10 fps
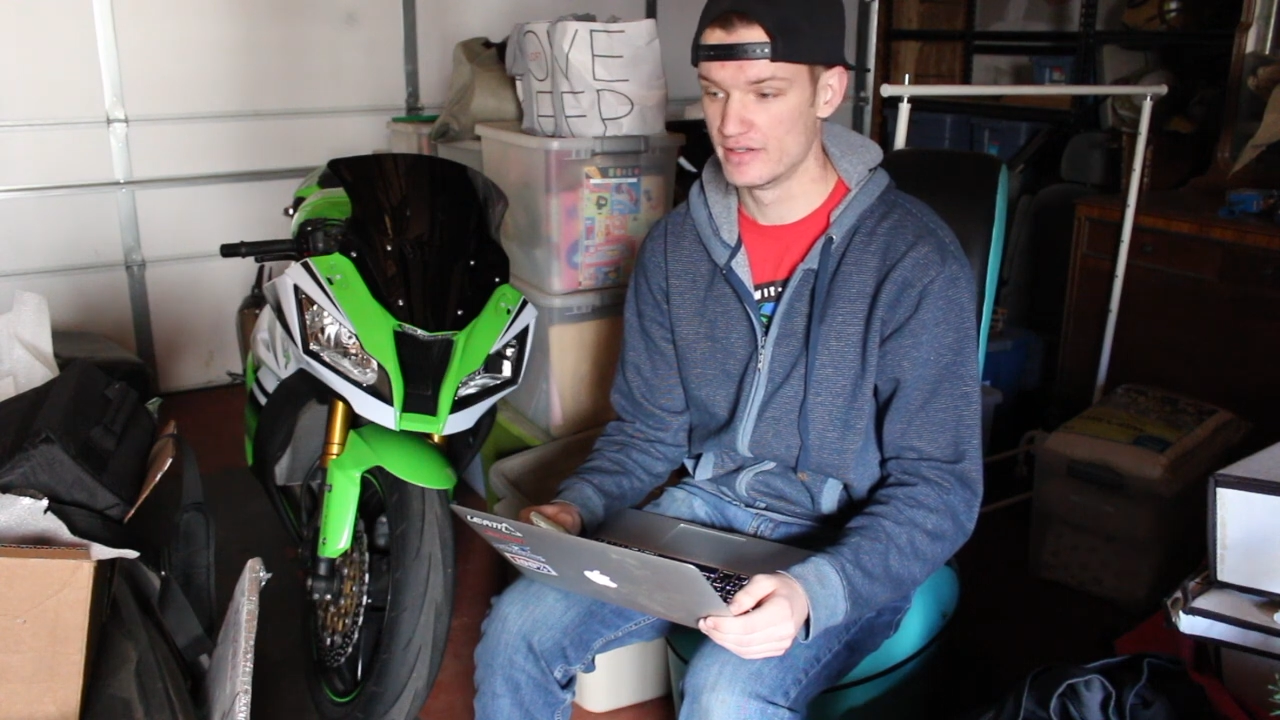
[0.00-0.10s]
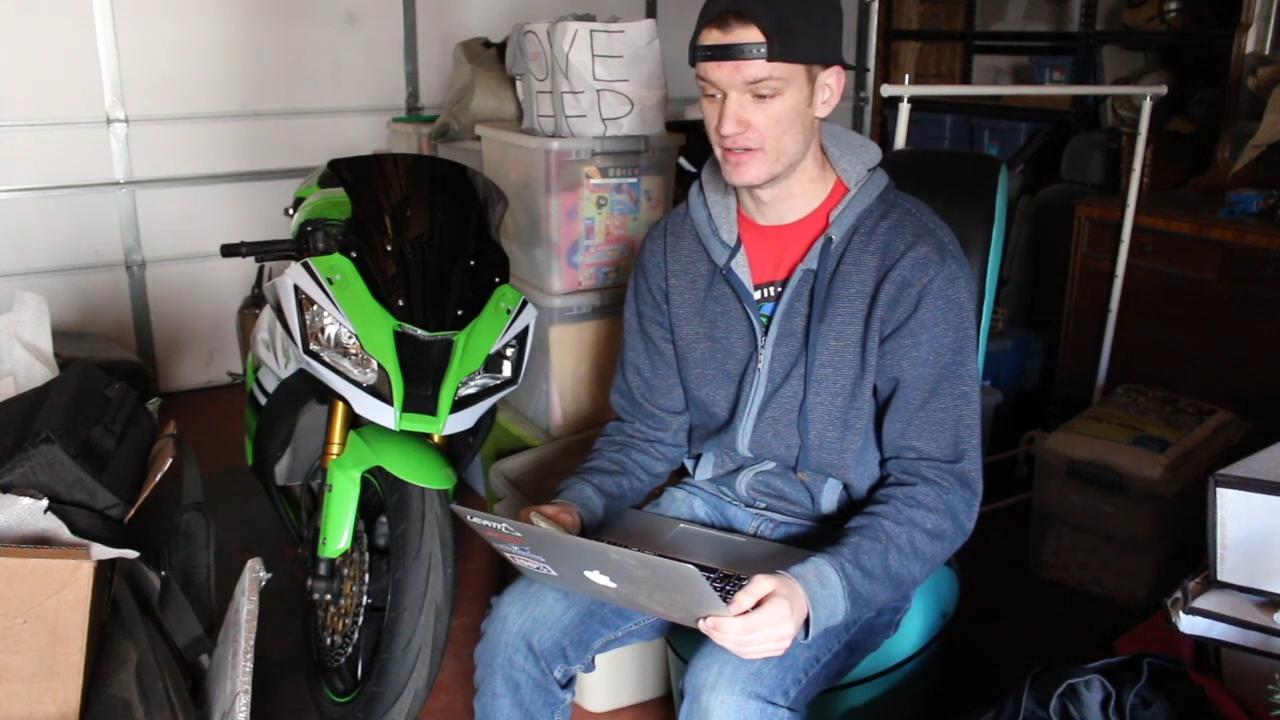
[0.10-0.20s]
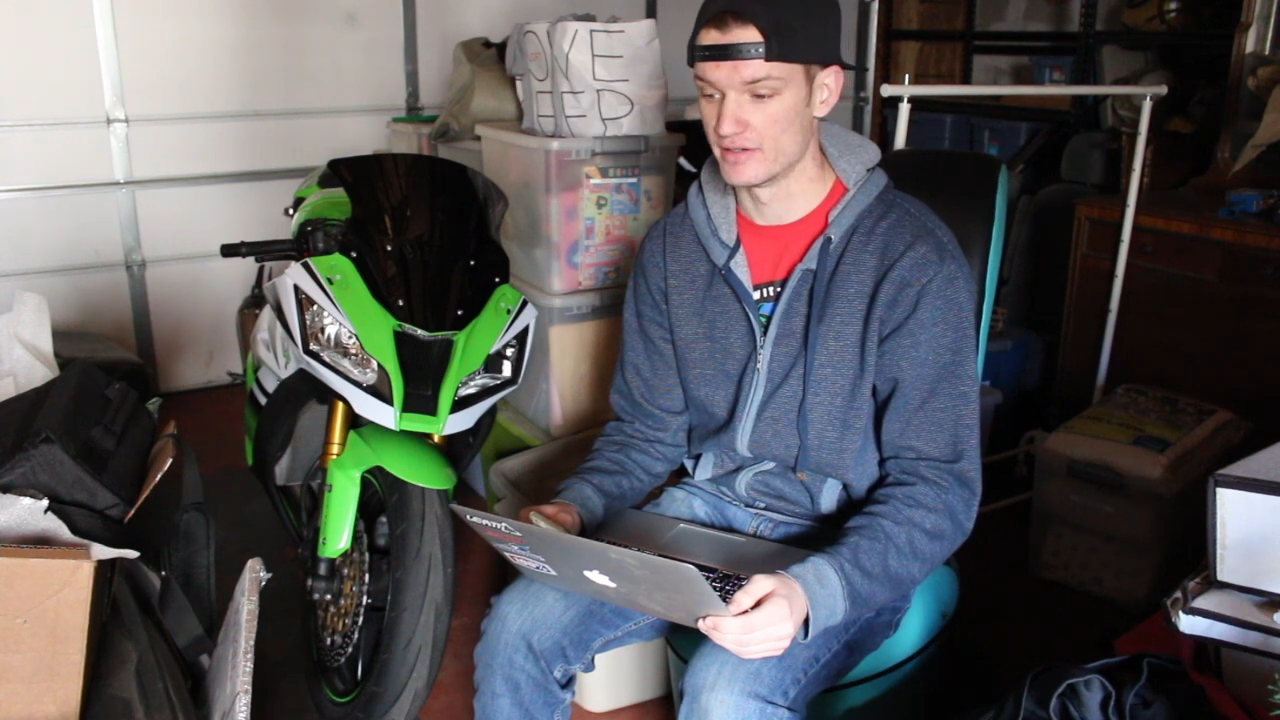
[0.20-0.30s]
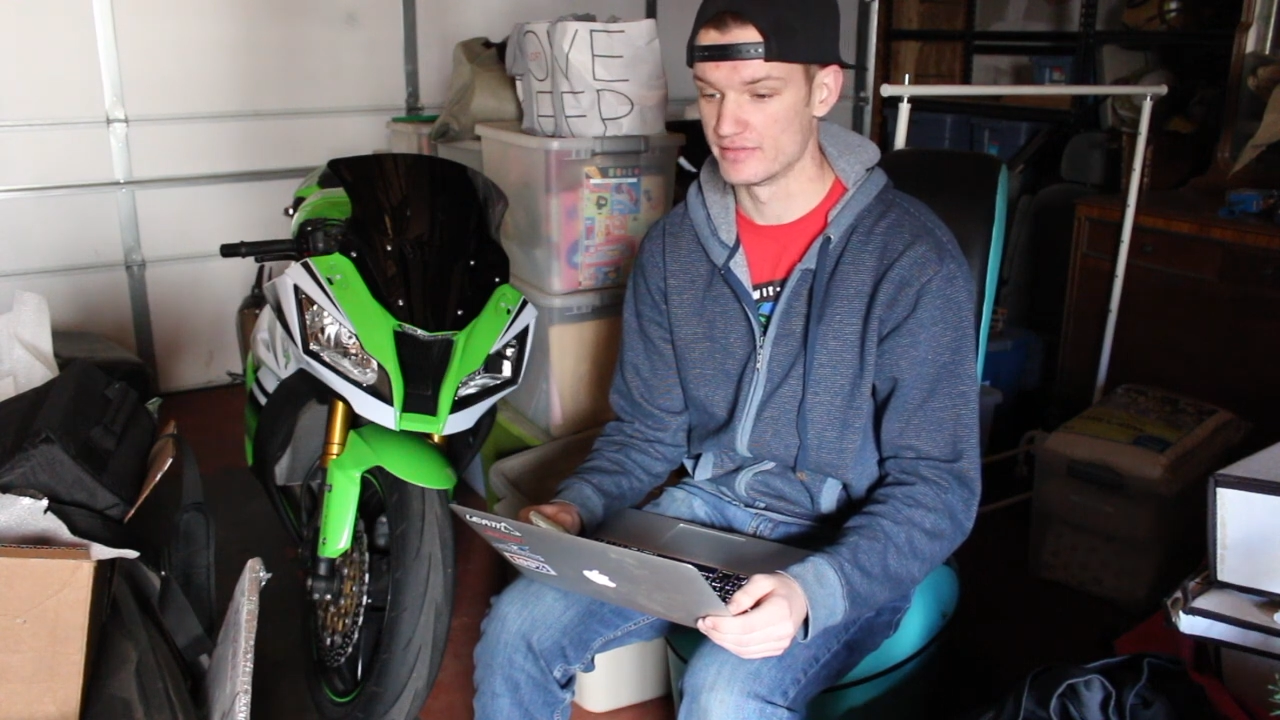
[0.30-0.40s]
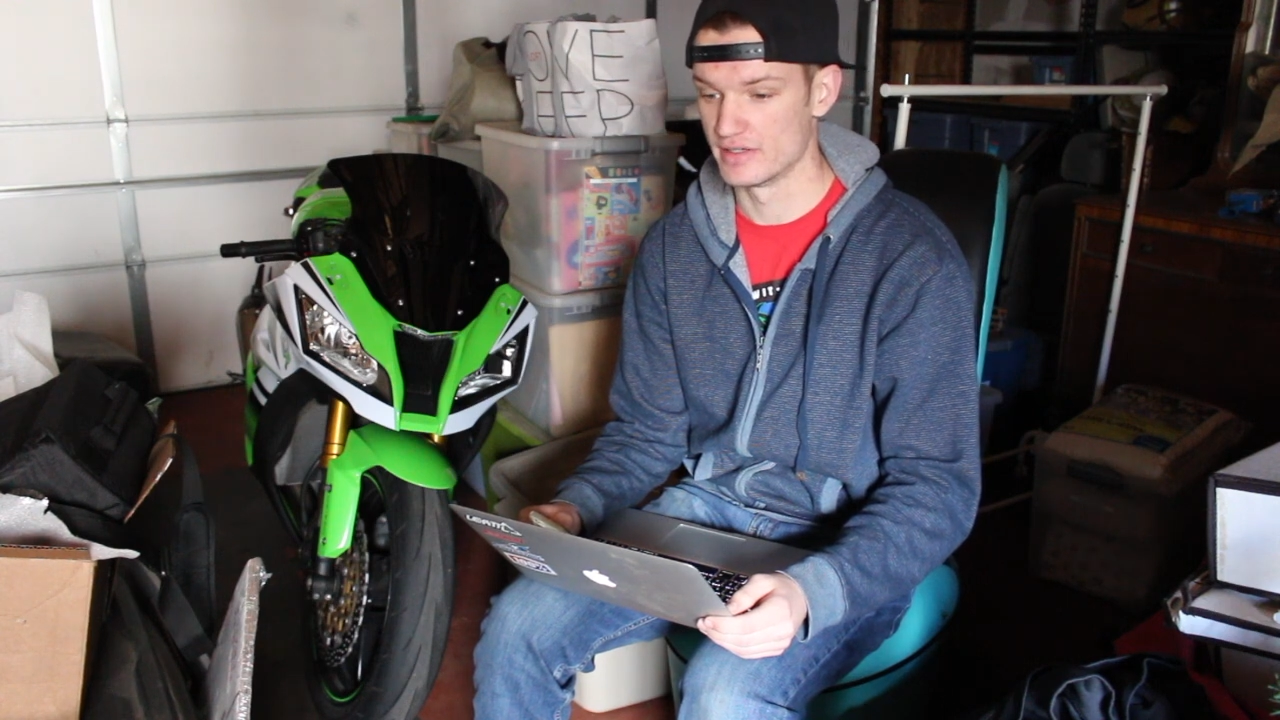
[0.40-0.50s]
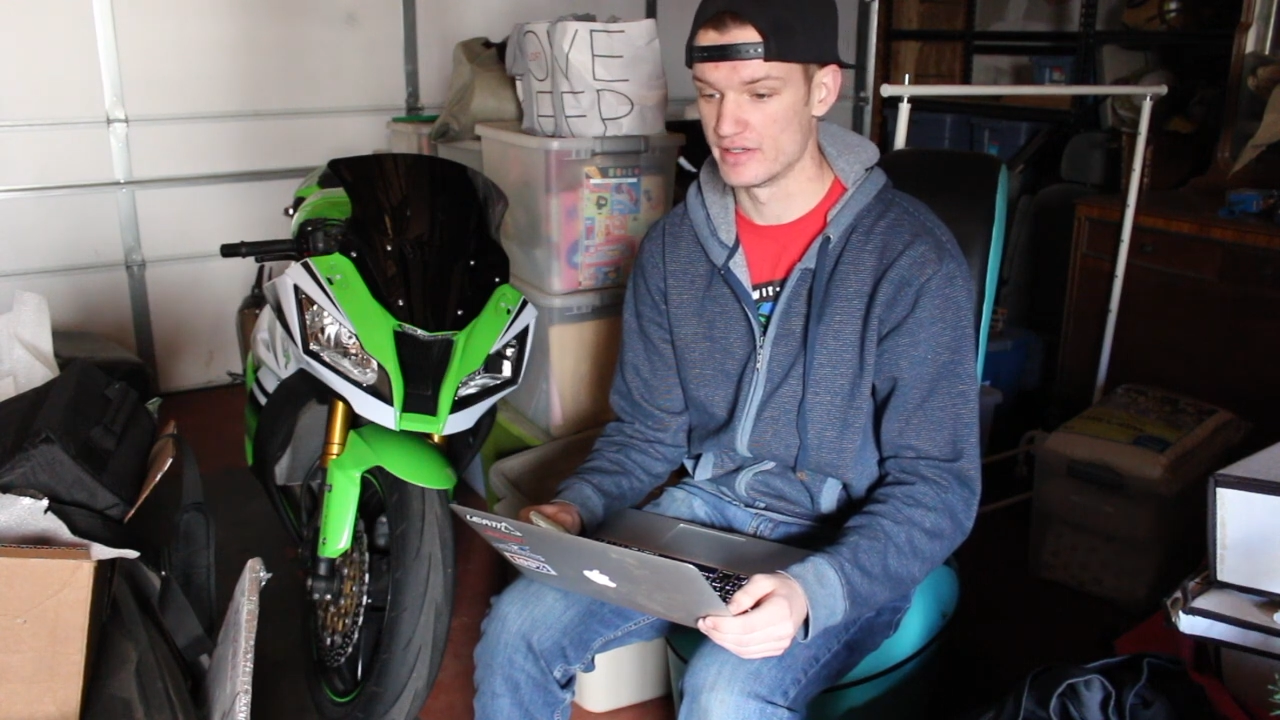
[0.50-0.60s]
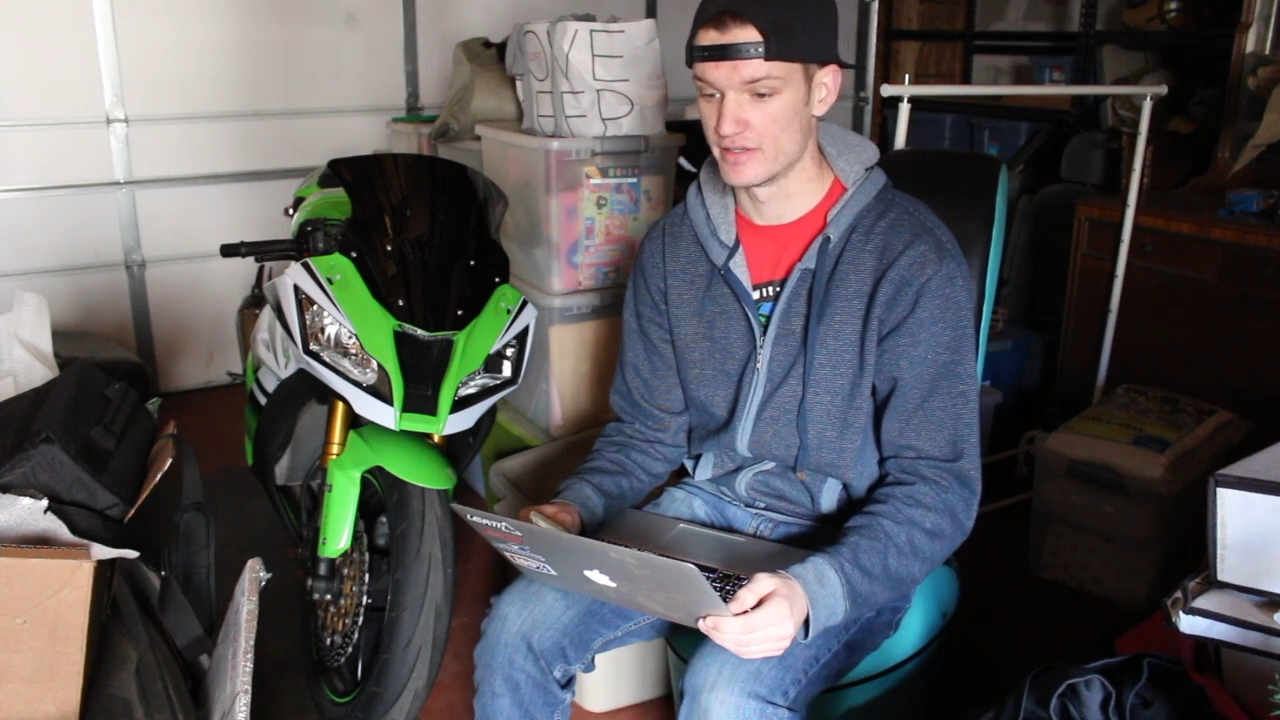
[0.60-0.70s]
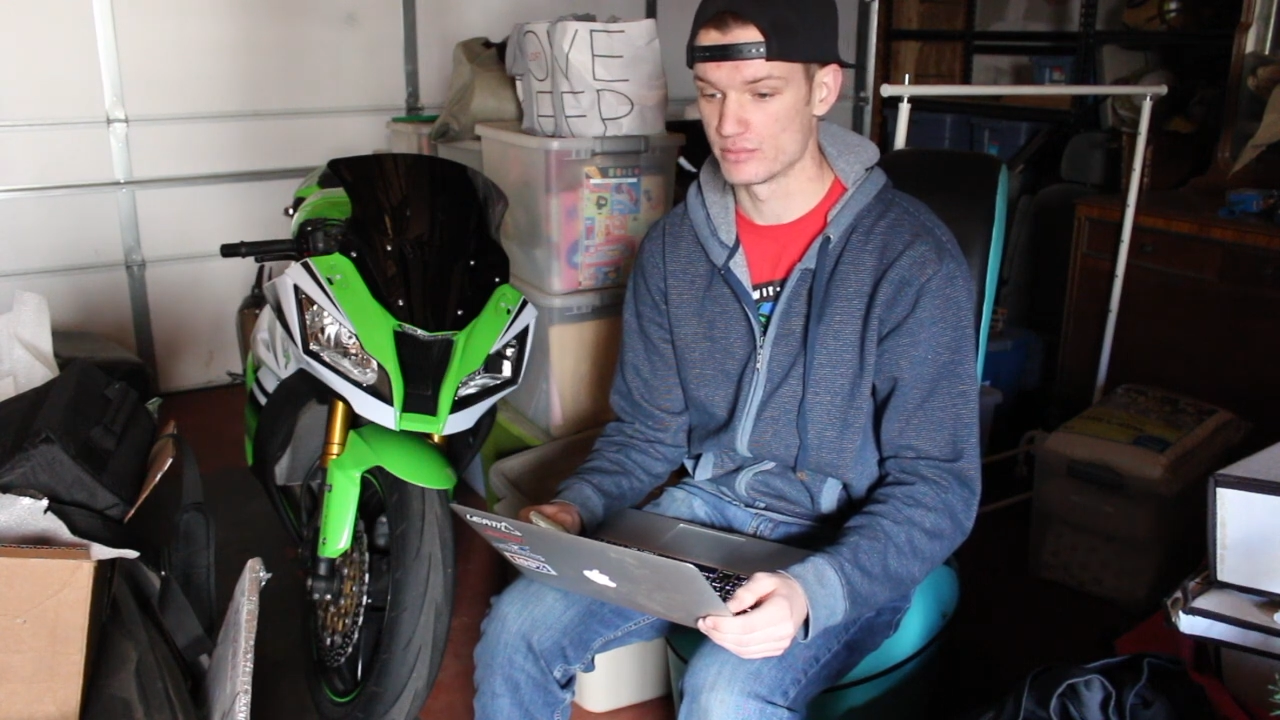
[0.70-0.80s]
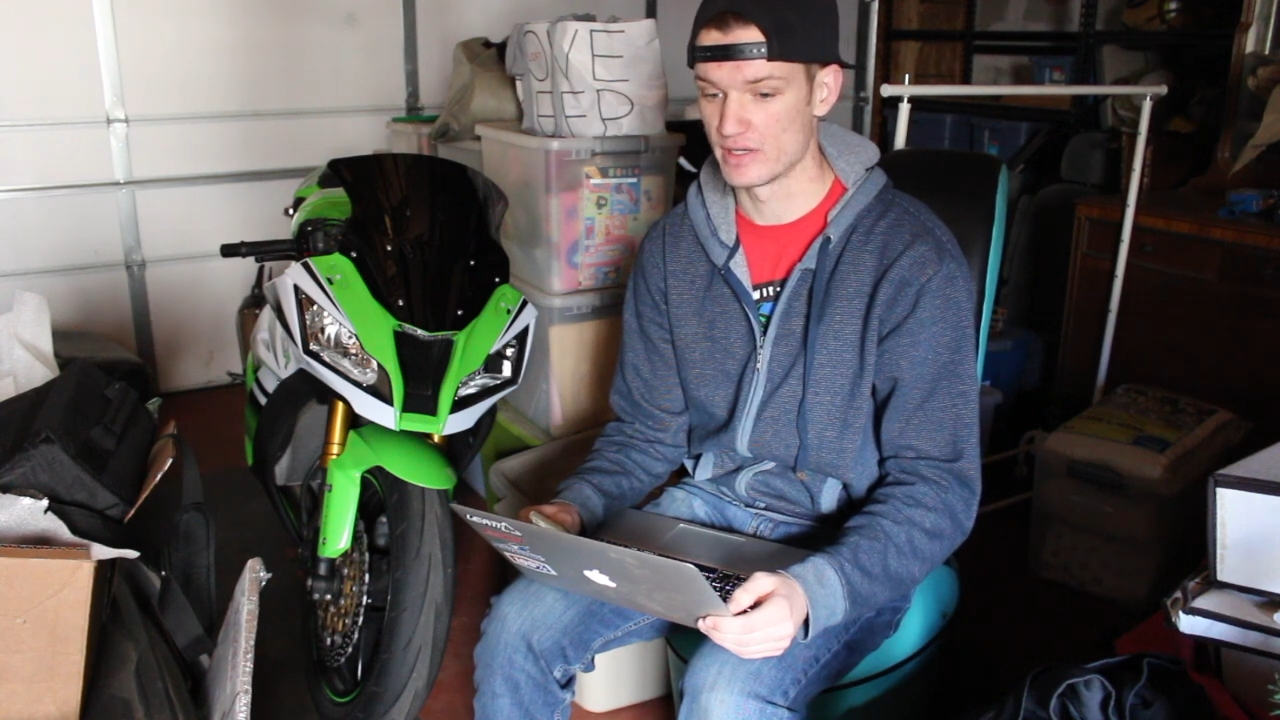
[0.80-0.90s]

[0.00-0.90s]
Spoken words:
of him